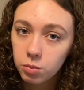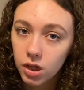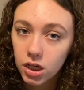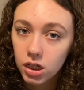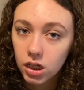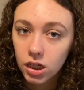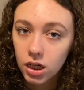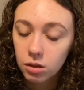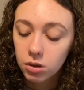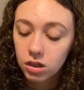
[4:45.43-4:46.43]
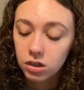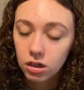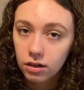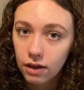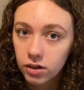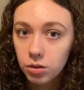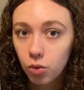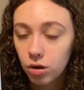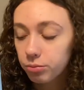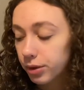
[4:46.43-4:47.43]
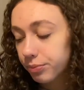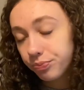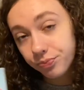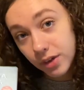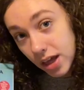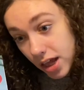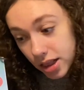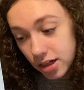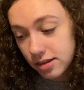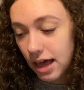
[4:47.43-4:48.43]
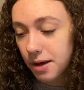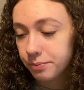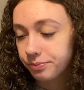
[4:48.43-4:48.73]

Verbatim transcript: but I didn't get it because they don't have any anymore. But there's that.